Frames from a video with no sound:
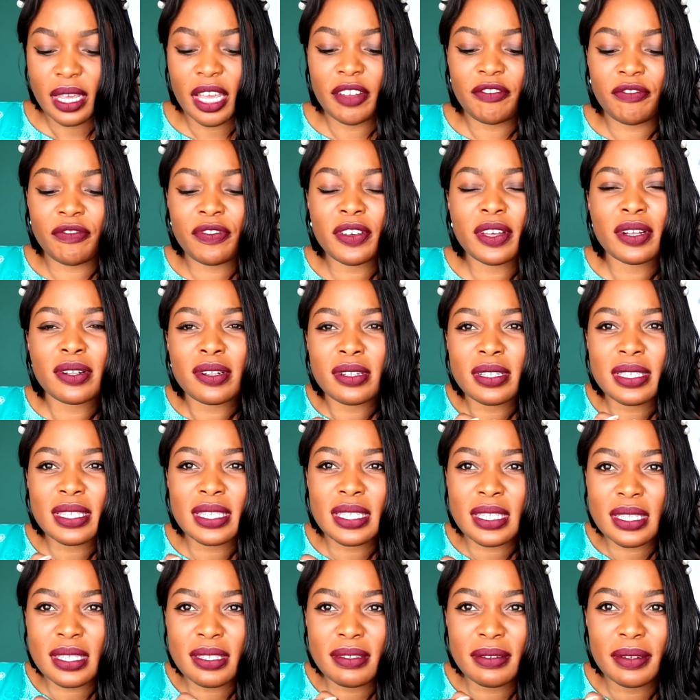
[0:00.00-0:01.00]

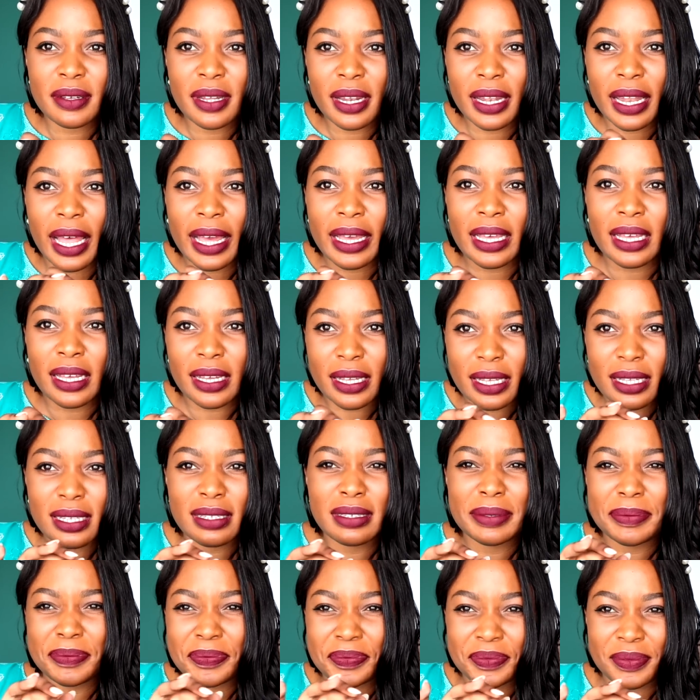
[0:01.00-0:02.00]
feels like
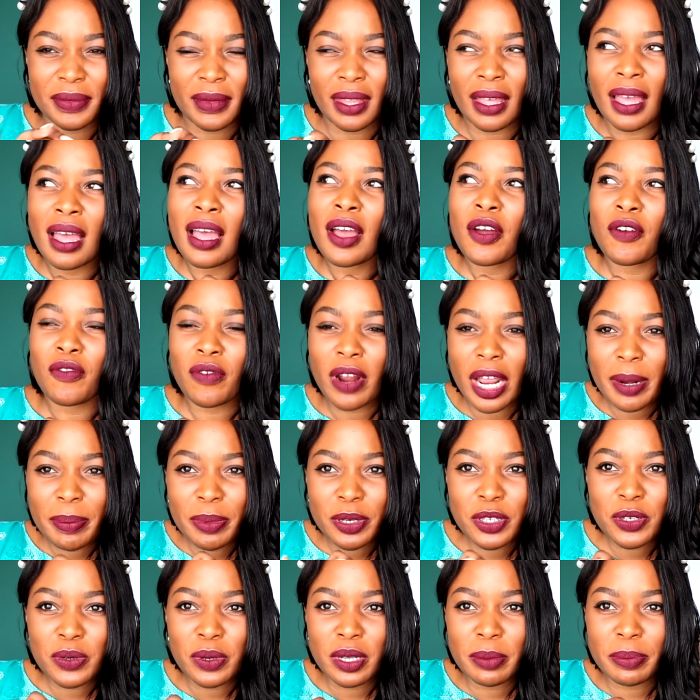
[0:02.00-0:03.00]
right
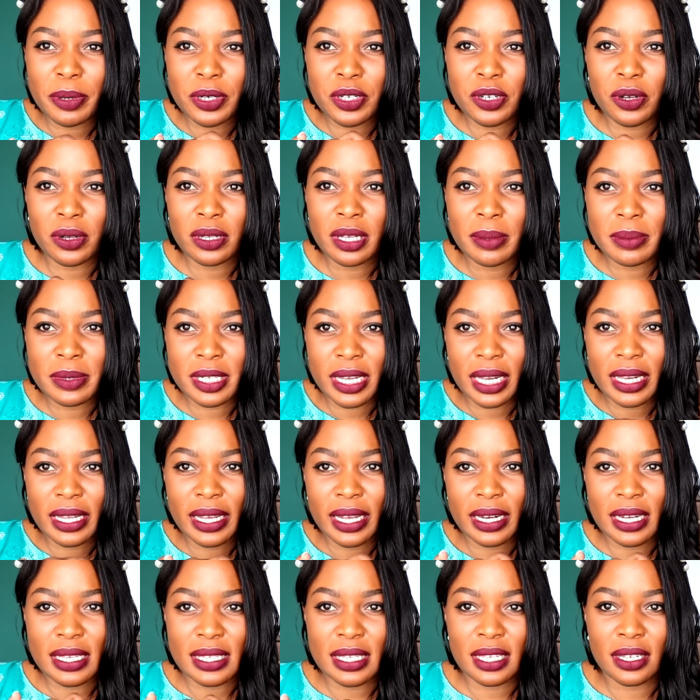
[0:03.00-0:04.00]
between petroleum jelly
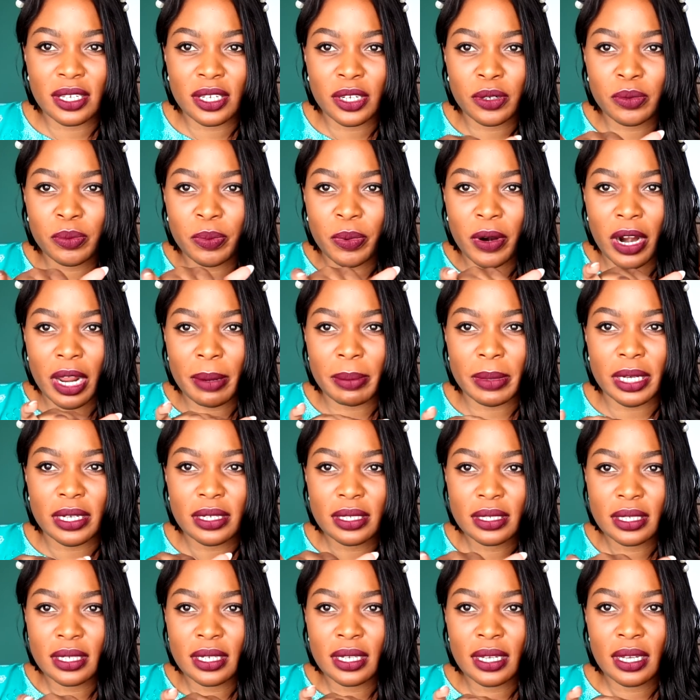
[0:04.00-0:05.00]
and a silicone primer.
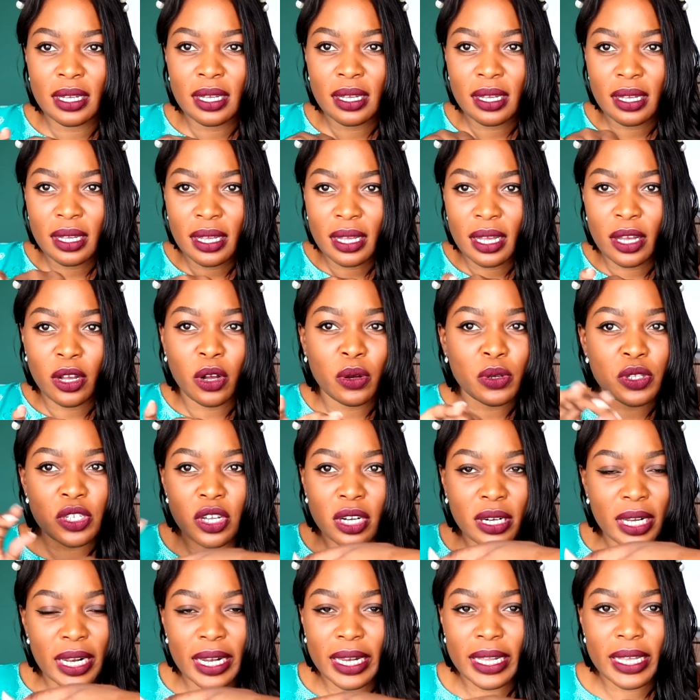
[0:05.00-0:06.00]
Goes
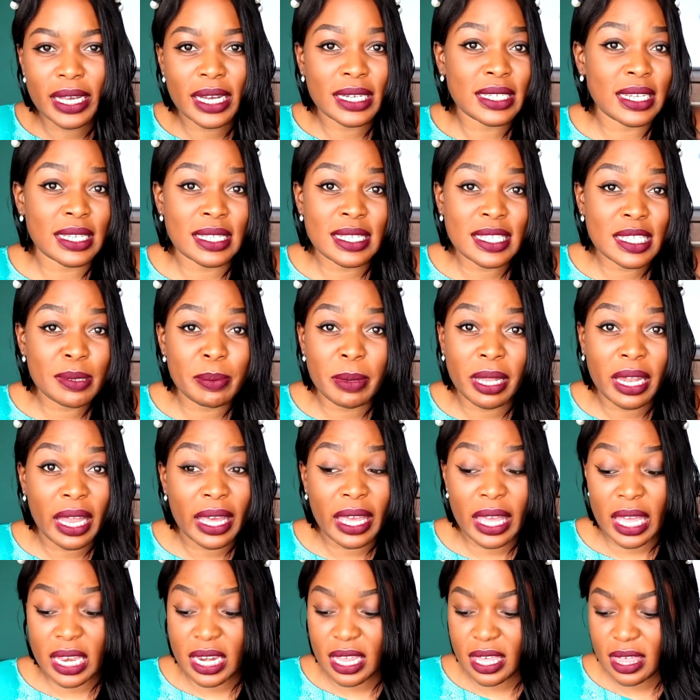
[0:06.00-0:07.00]
on clear, doesn't smell
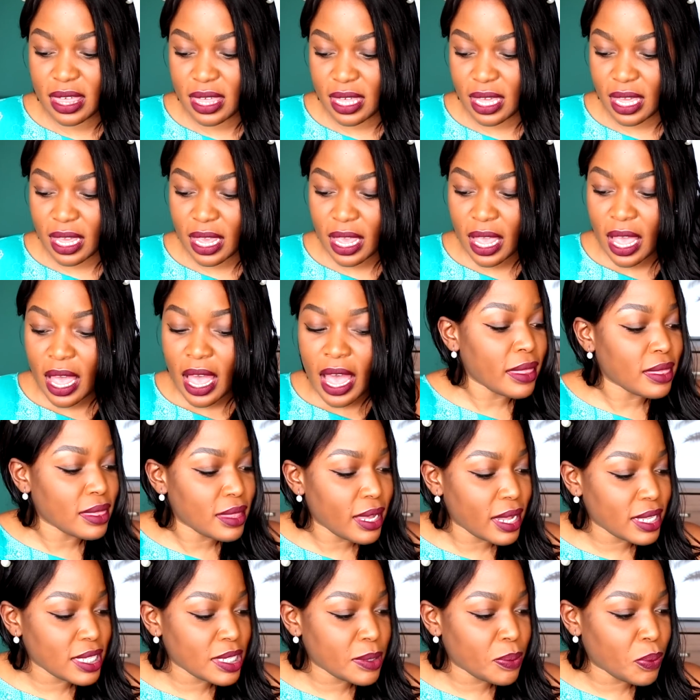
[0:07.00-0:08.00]
like anything. And
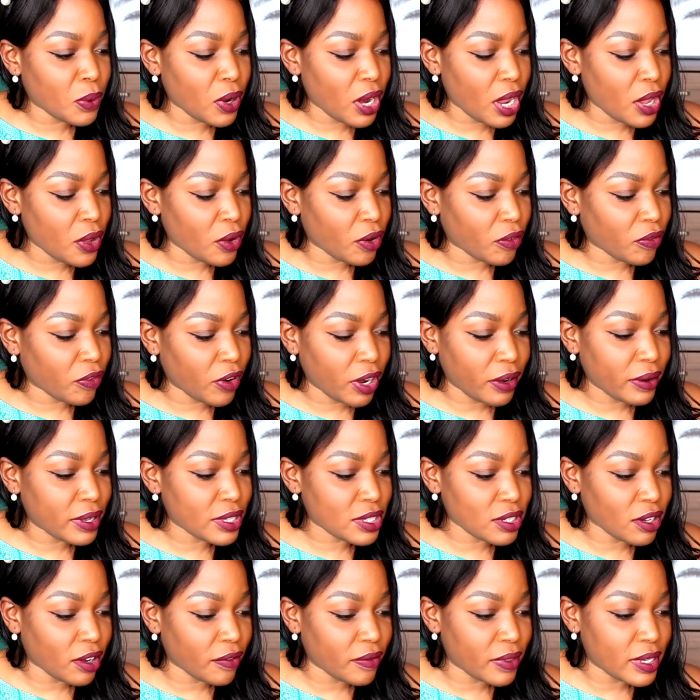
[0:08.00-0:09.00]
then spray your
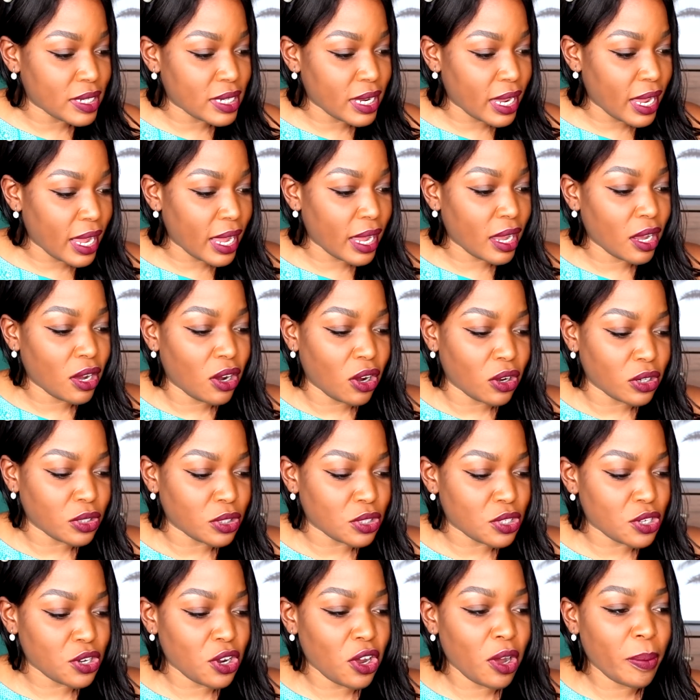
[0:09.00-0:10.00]
fragrance of the day on
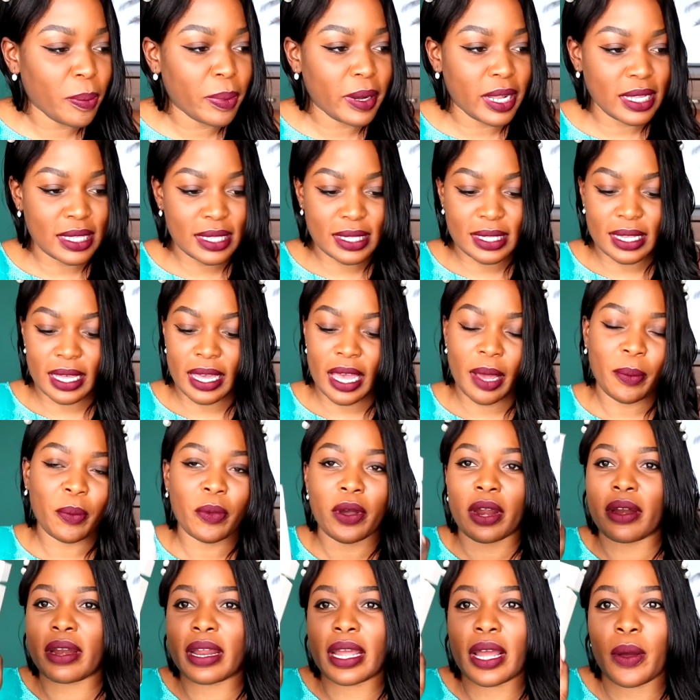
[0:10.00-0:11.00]
top. Let's say I'm
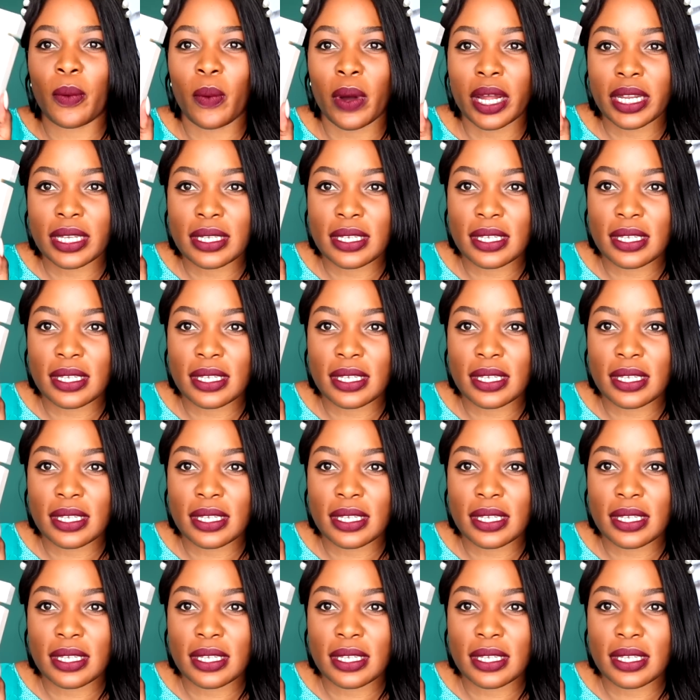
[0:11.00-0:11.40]
wearing White